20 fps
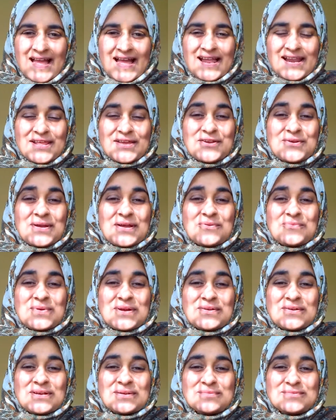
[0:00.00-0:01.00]
Hello and
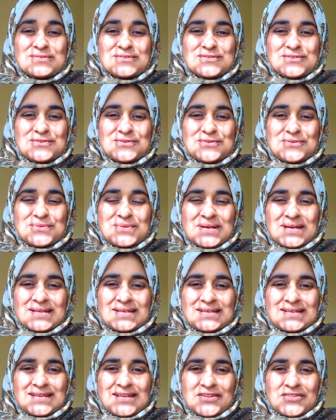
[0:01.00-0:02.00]
welcome to
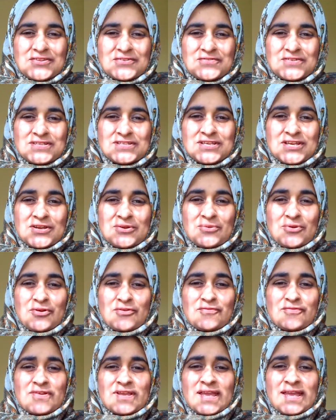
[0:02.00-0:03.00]
another video
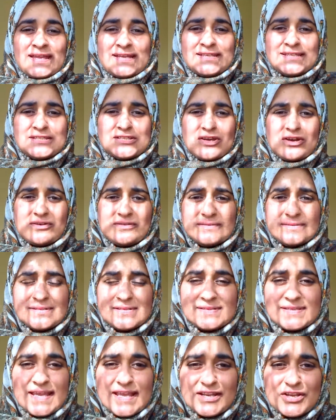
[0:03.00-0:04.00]
of Candid
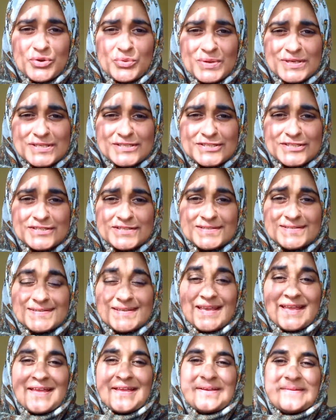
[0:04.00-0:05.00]
Answers and Questions.
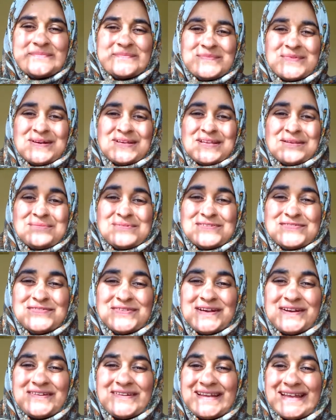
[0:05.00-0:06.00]
My name's
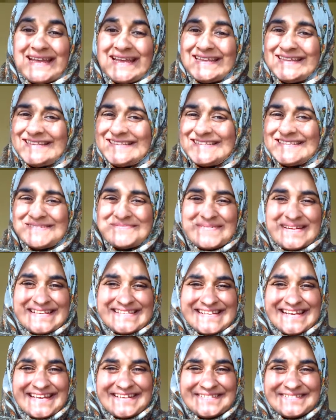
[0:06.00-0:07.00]
Farah and this is my
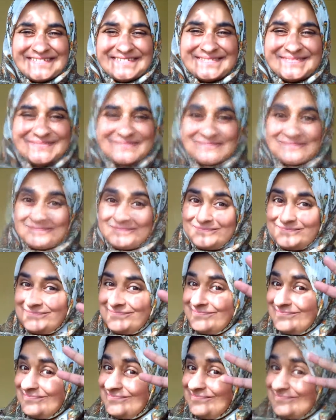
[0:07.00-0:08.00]
channel.
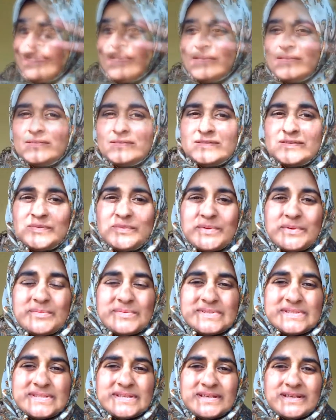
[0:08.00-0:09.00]
So
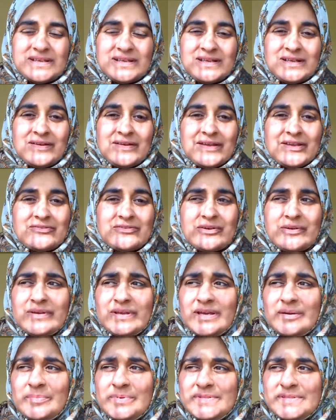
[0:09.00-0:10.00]
what was it like
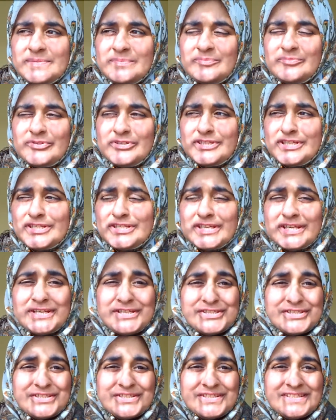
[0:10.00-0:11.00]
growing up as a British
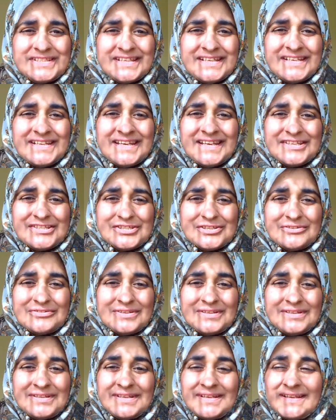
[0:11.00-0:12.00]
Asian
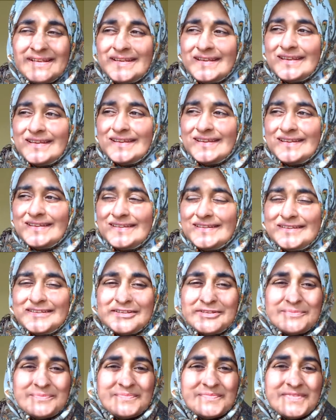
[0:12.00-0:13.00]
teenager in
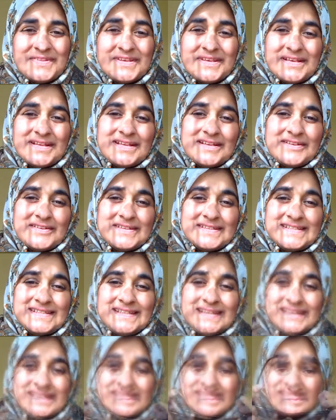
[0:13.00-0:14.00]
the early
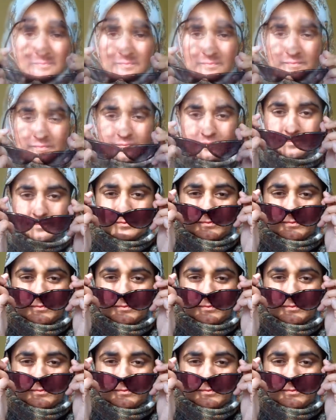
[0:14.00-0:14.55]
1980s?